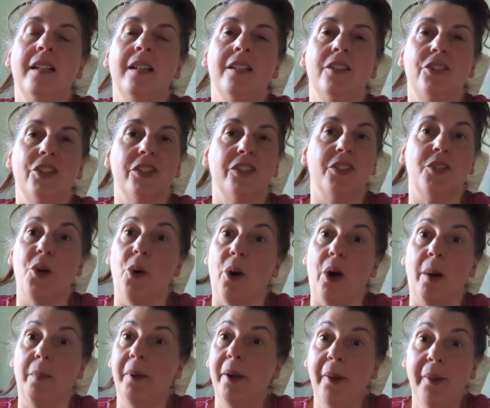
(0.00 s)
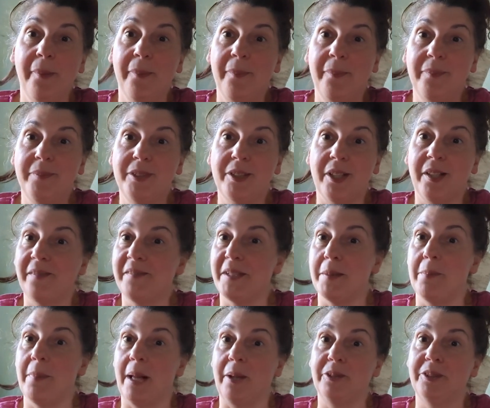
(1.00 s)
She's adorable. She lives
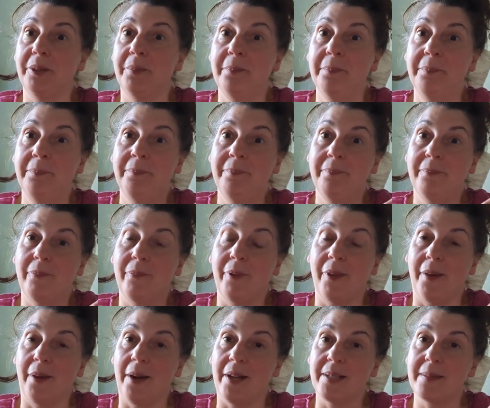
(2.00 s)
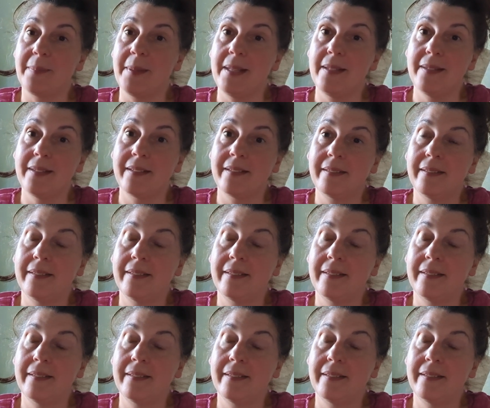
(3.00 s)
in Belgium with her husband,